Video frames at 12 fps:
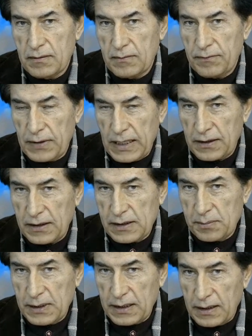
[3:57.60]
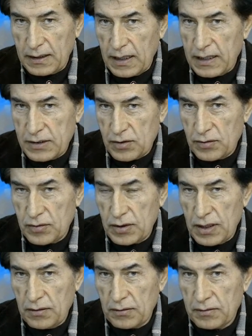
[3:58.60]
frankly speaking, I don't
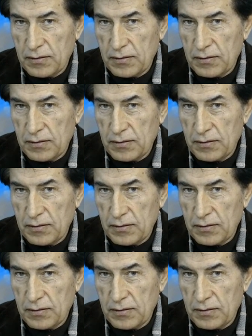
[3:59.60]
know.